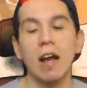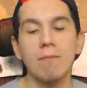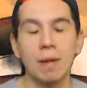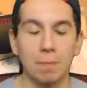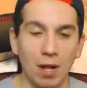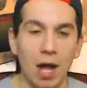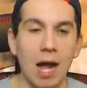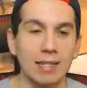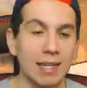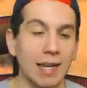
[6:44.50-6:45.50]
I've been
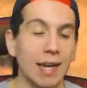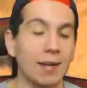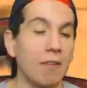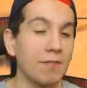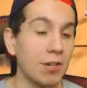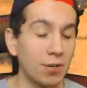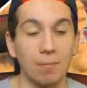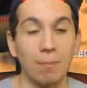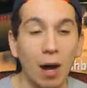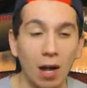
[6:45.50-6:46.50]
blocked and I've
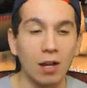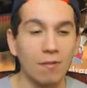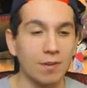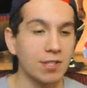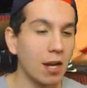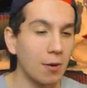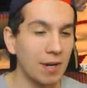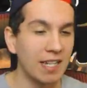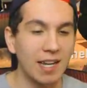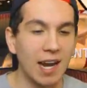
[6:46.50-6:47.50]
turned the ball over so
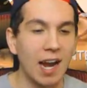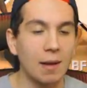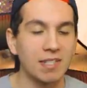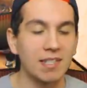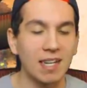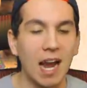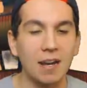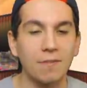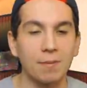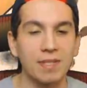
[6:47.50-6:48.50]
many times. It's
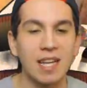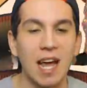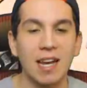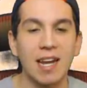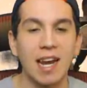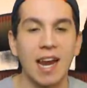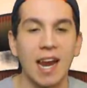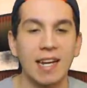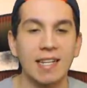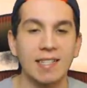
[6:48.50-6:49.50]
kind of upsetting
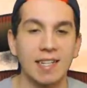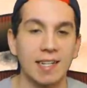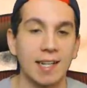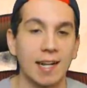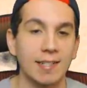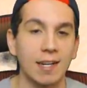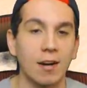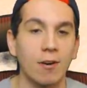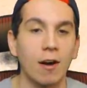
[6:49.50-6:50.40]
and he's going to get that to go.